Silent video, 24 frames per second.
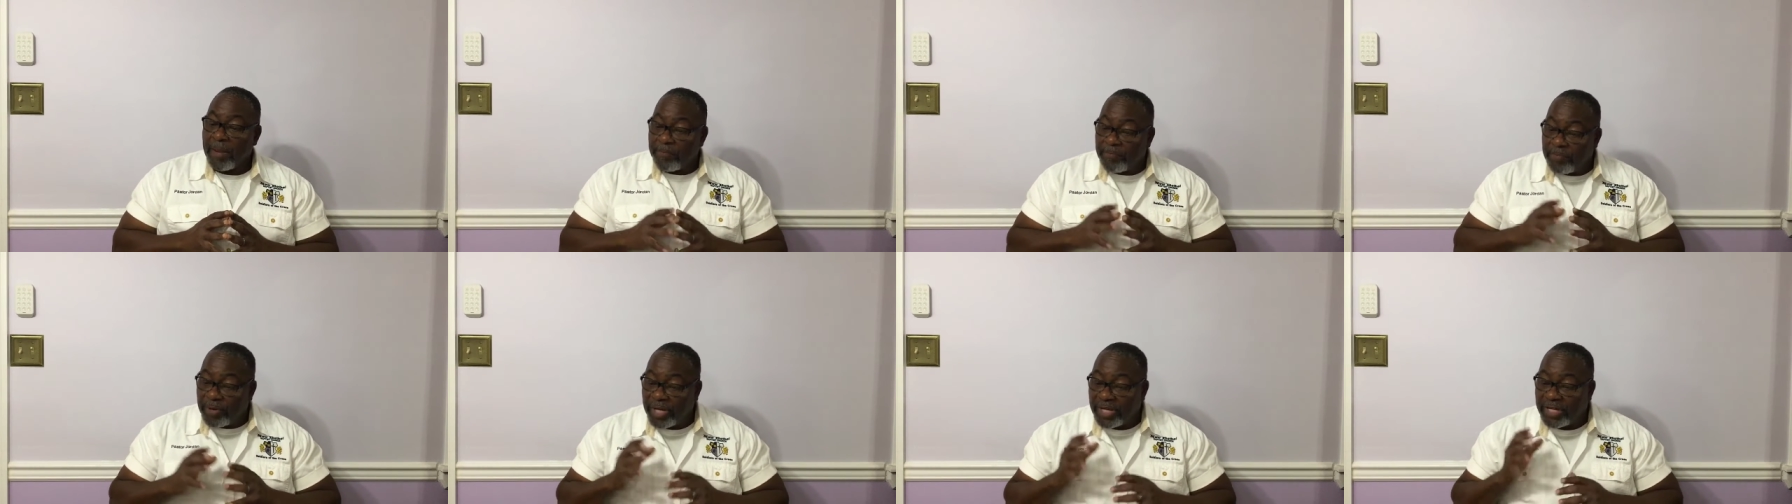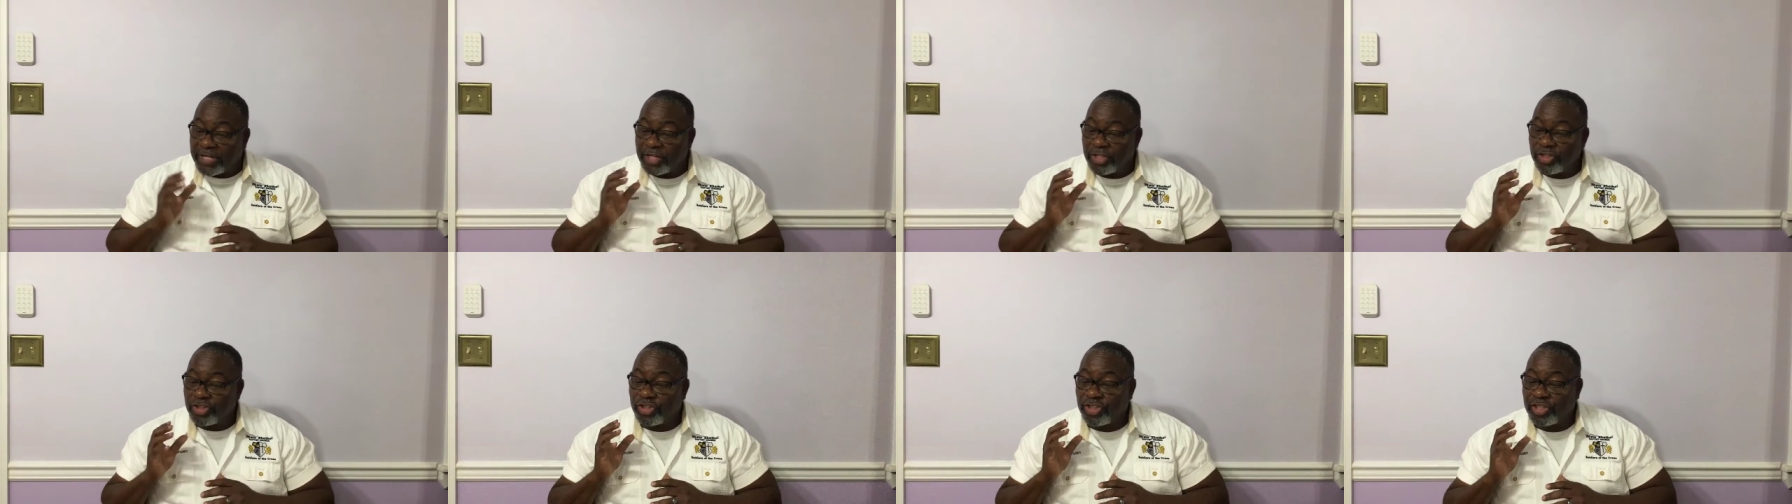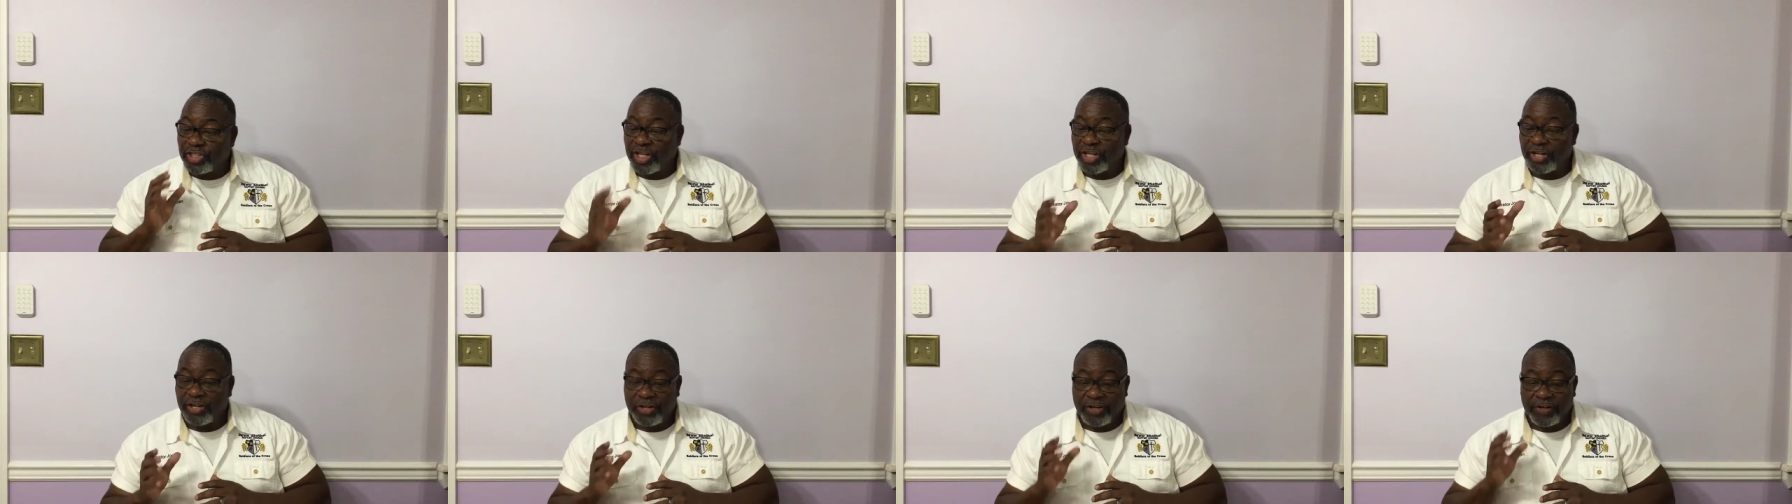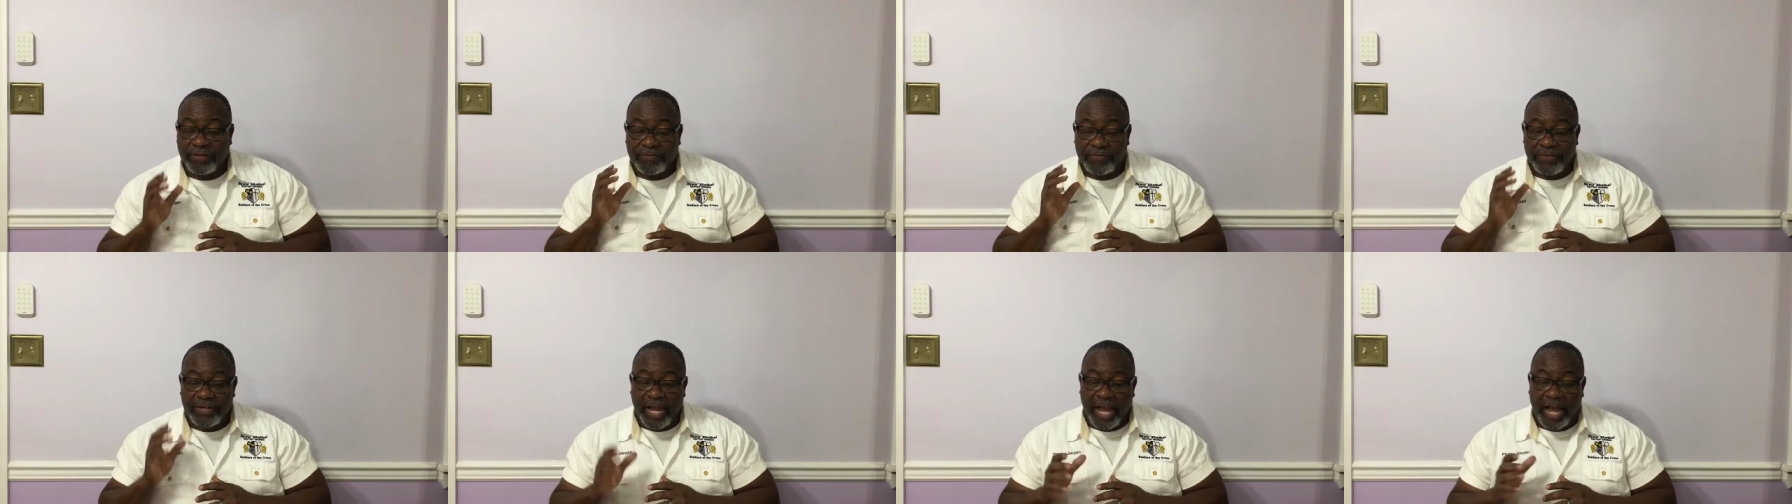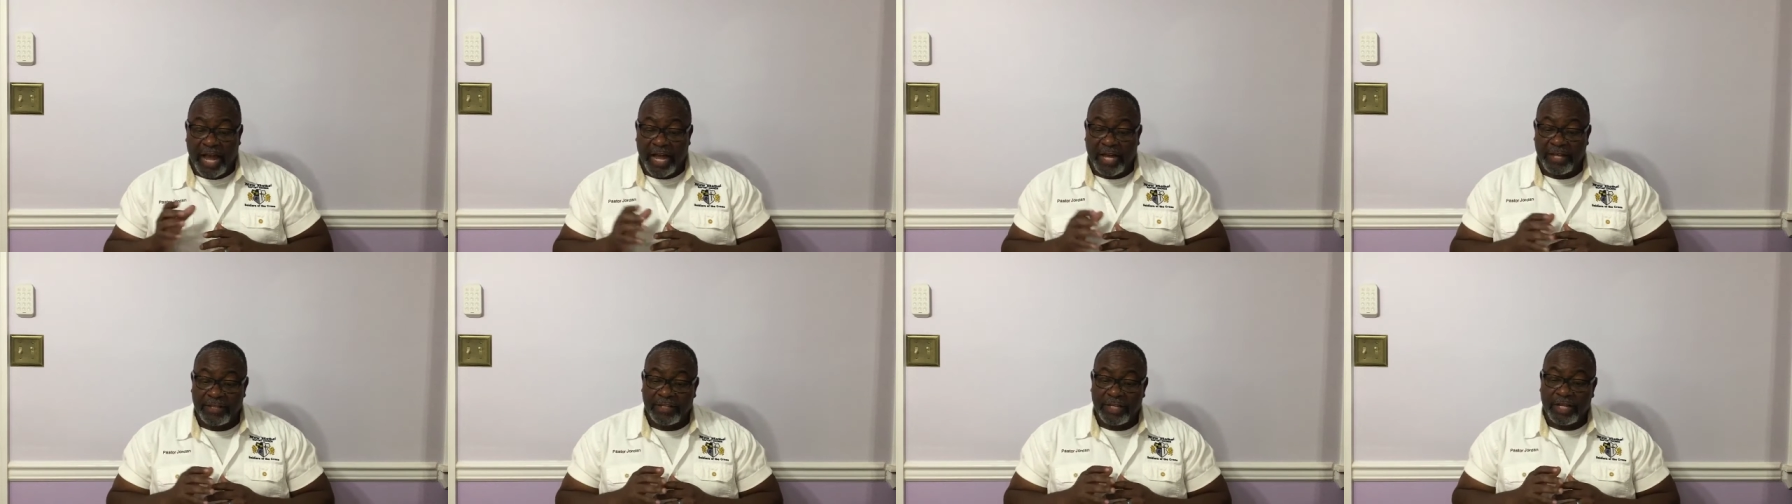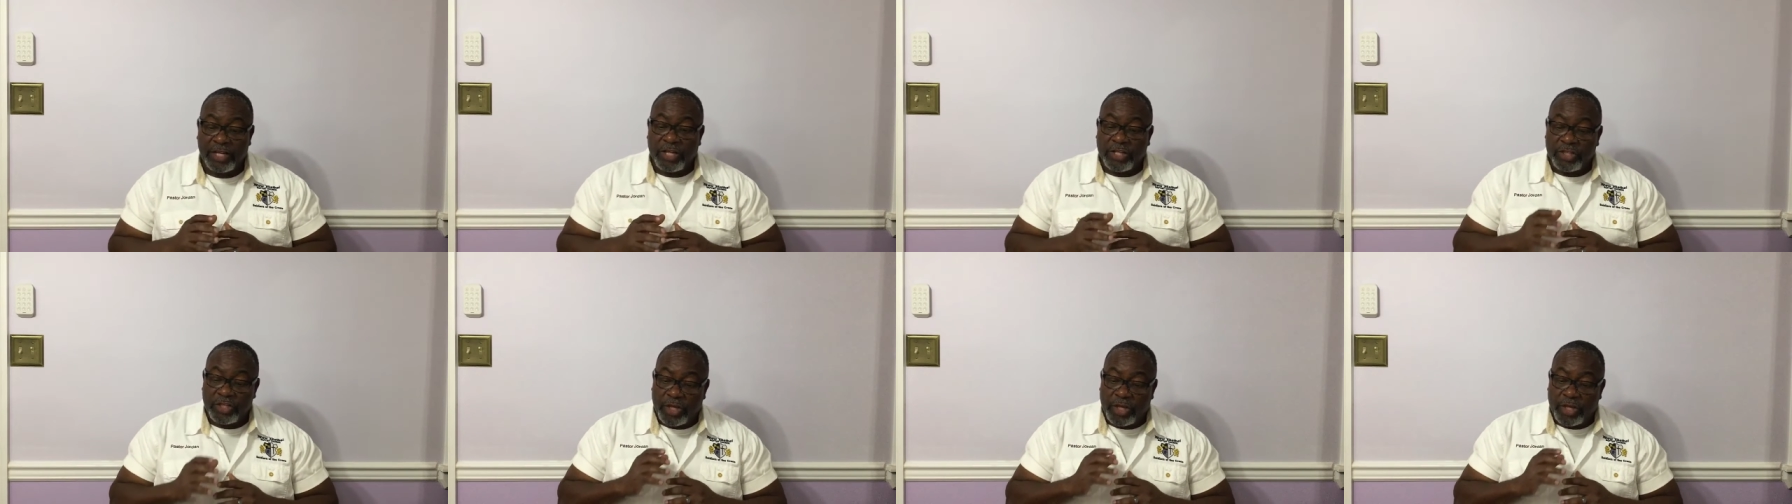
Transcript: But consider not